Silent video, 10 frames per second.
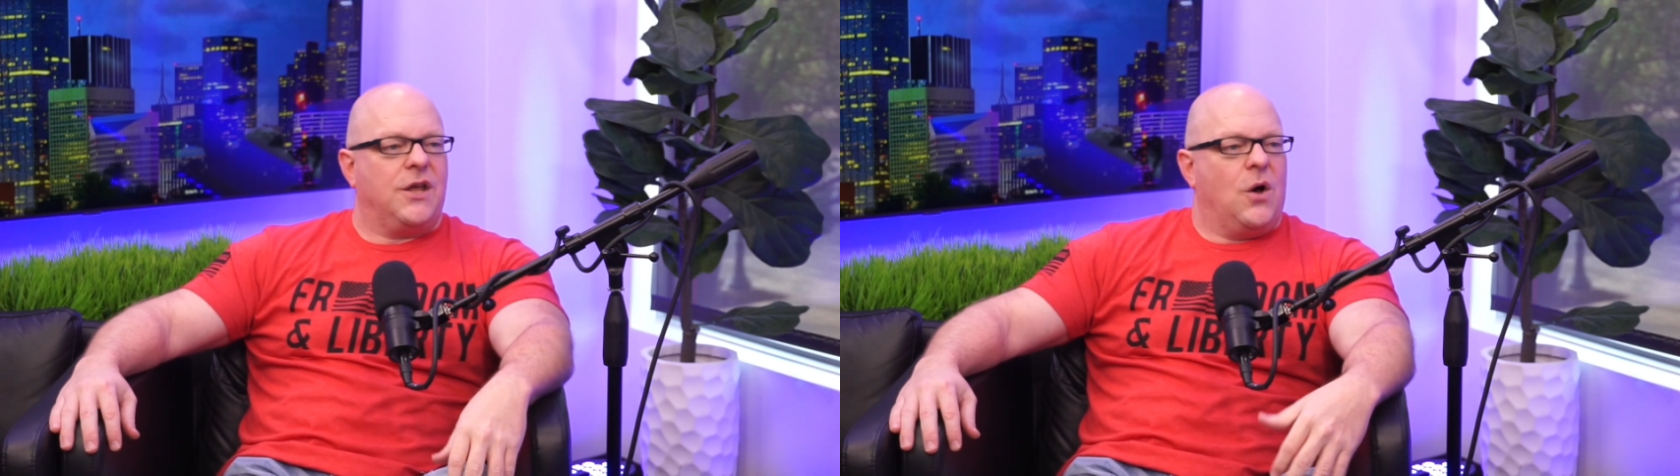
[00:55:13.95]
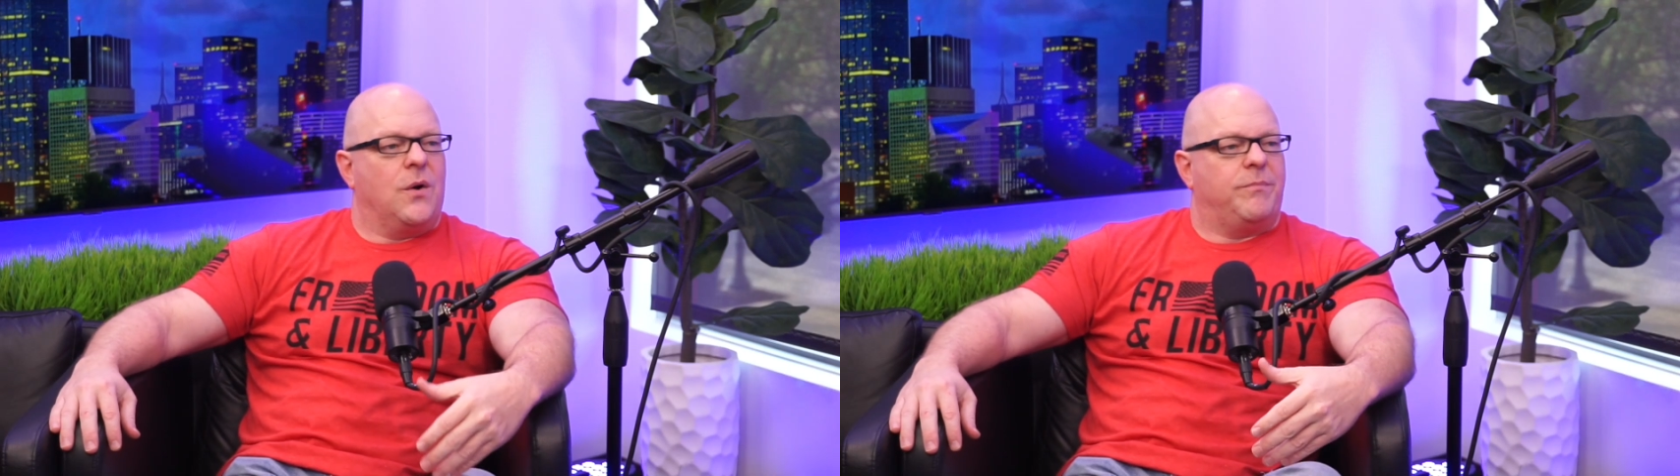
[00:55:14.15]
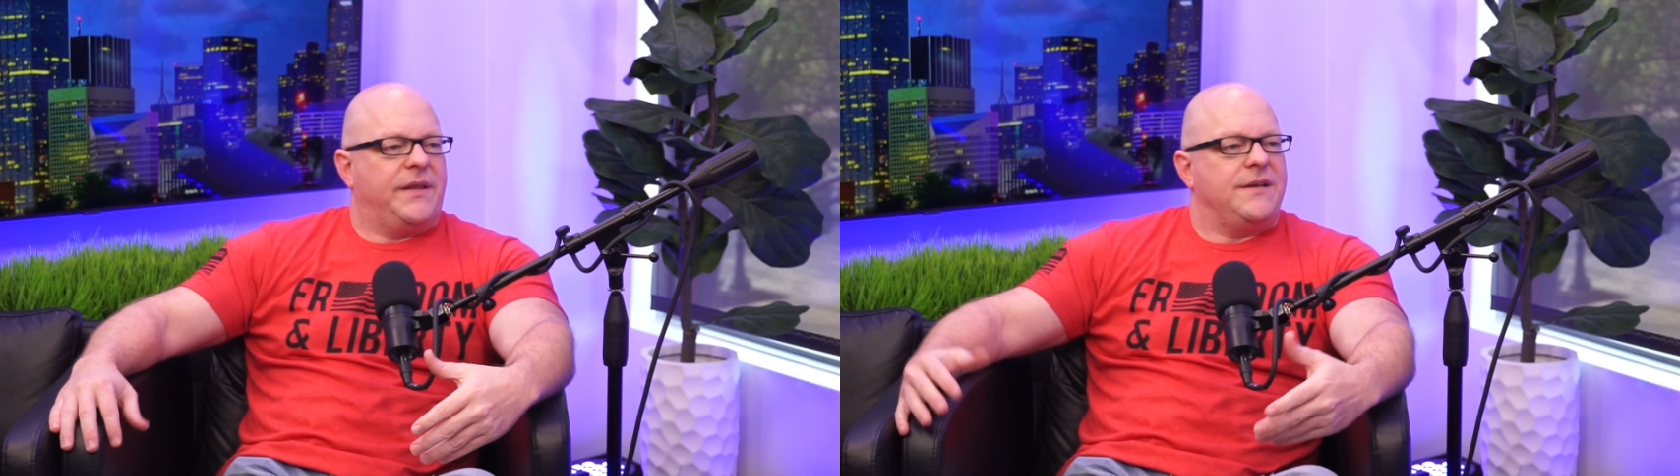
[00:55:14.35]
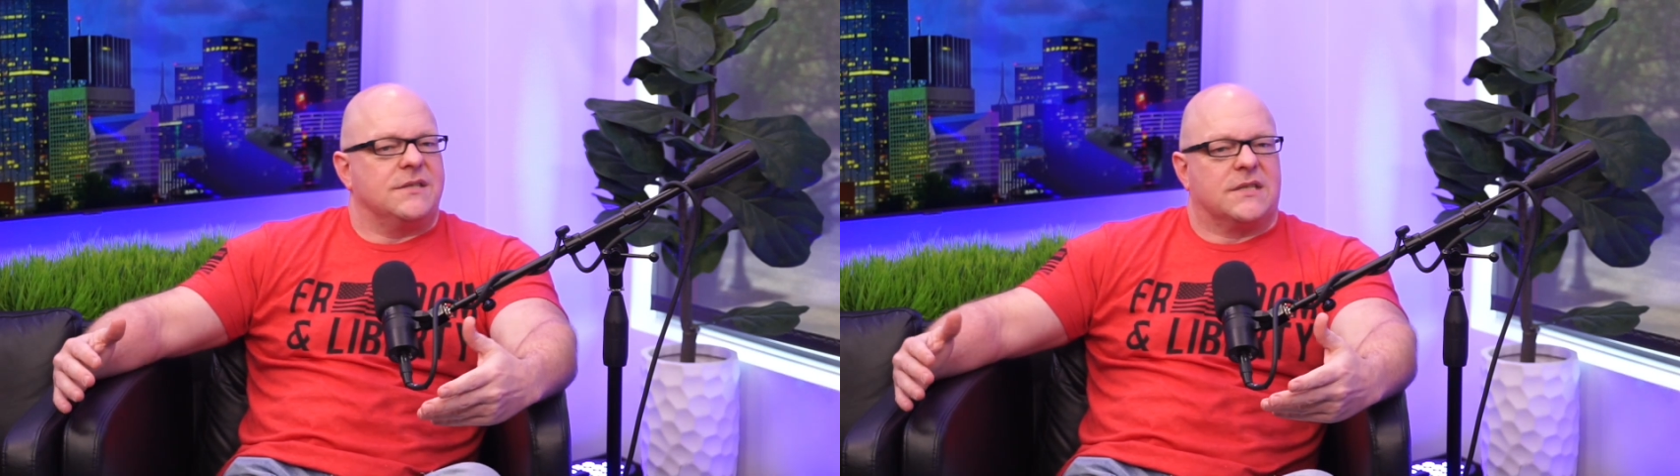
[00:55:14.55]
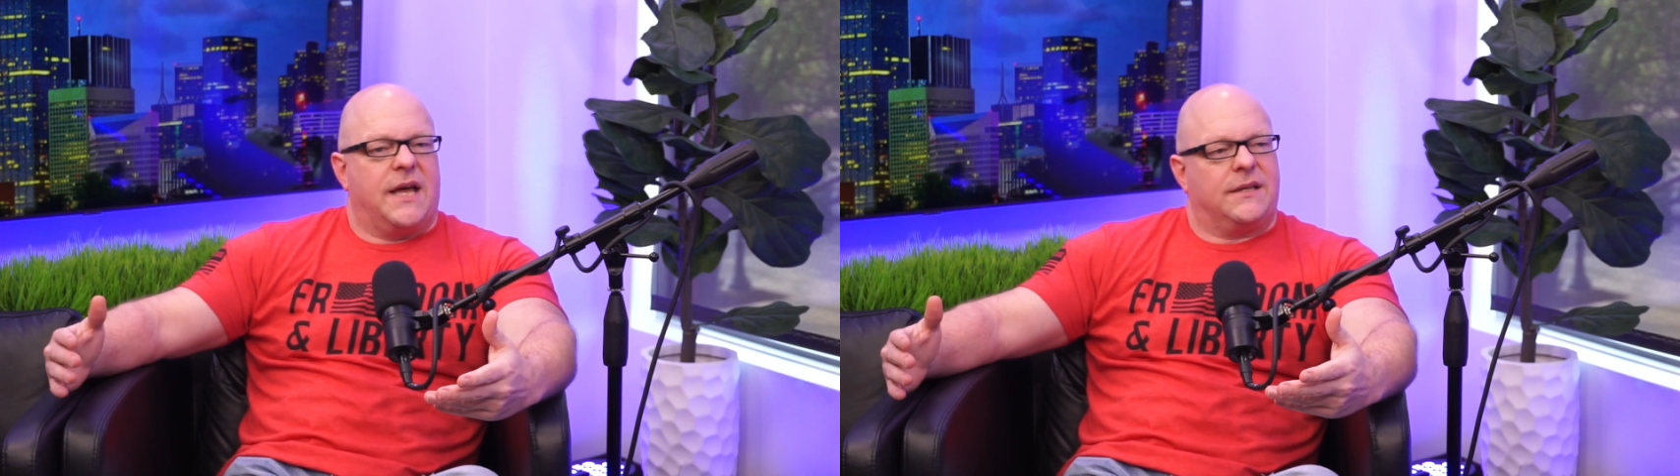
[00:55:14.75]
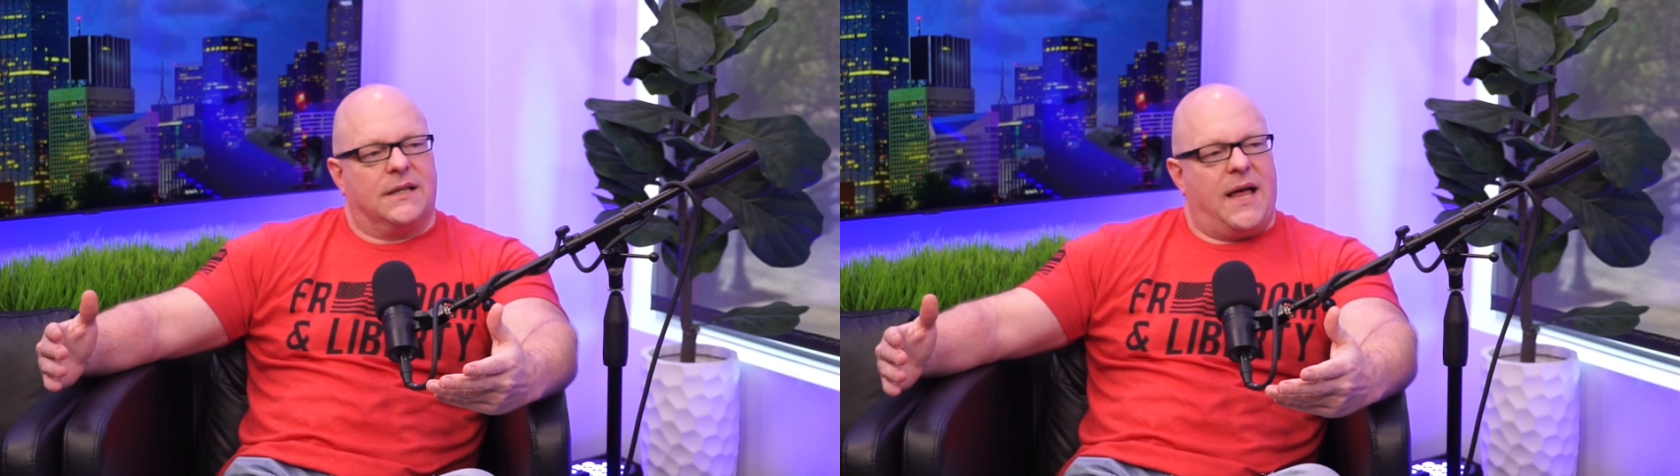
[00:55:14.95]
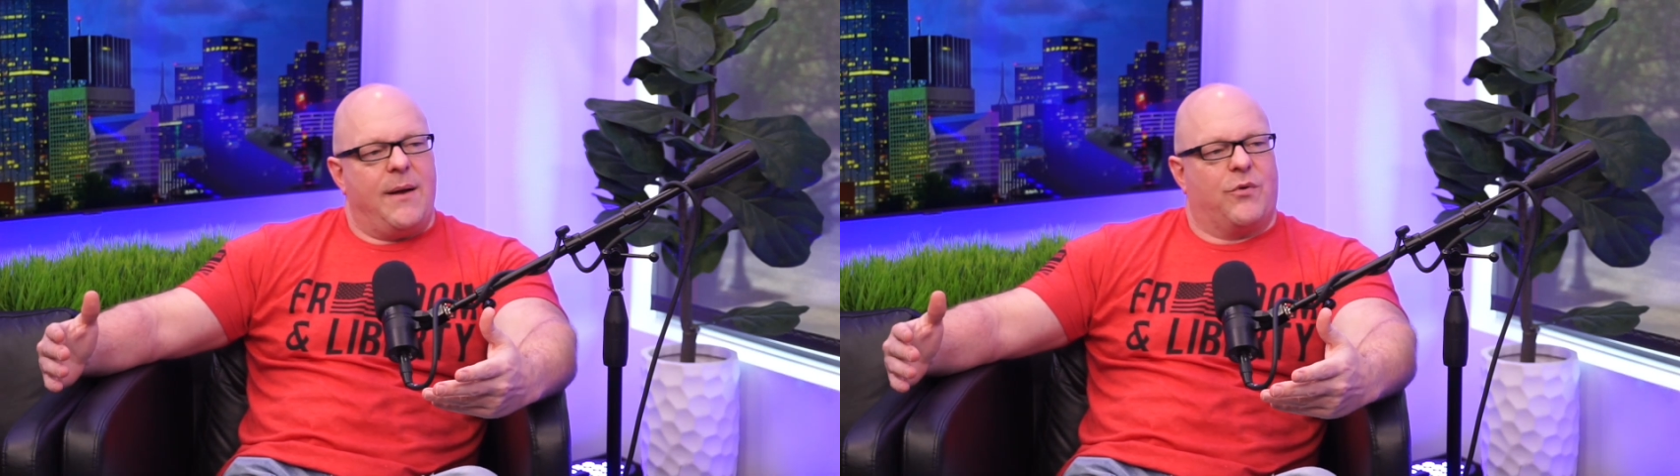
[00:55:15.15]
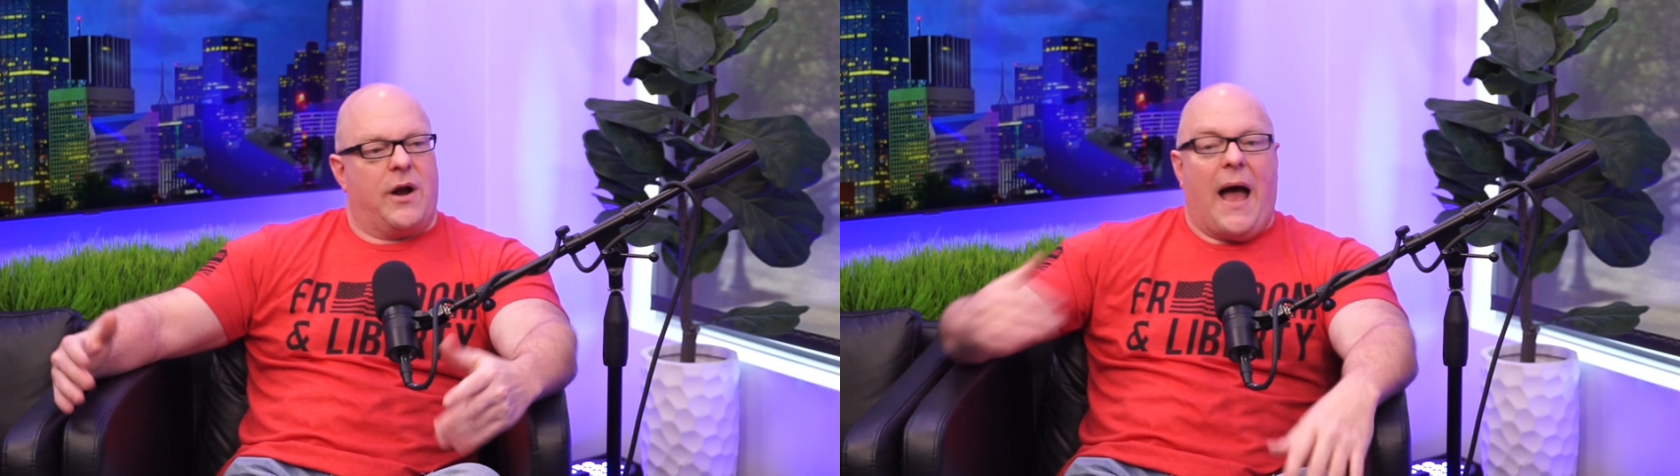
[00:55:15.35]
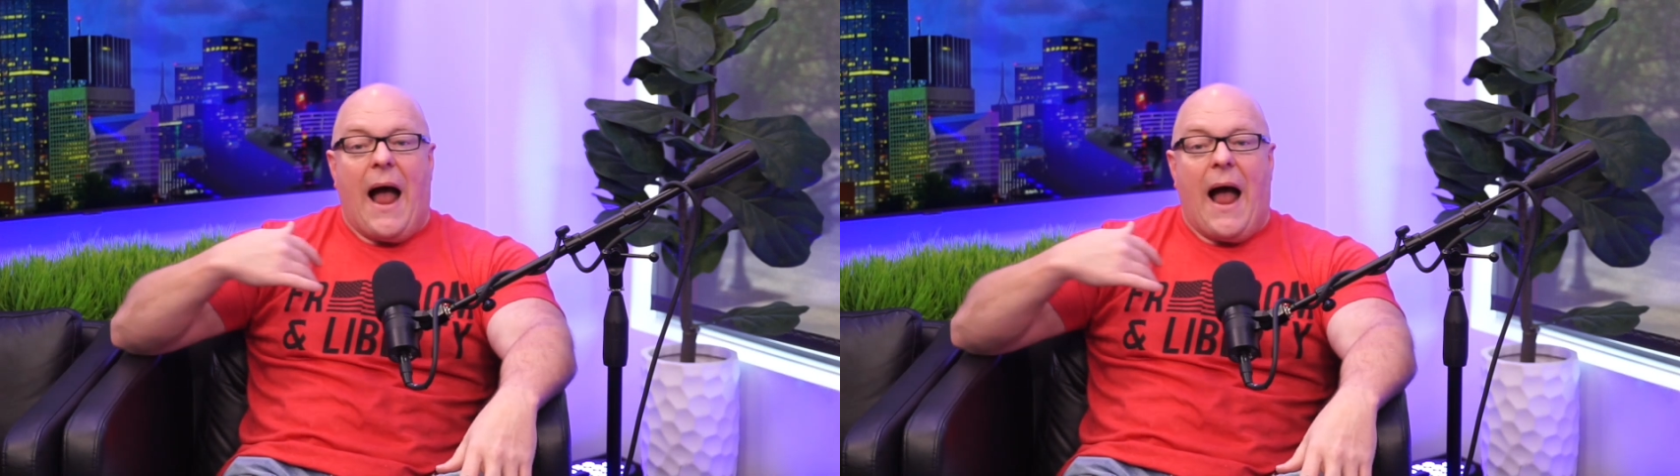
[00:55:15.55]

go to places like the library.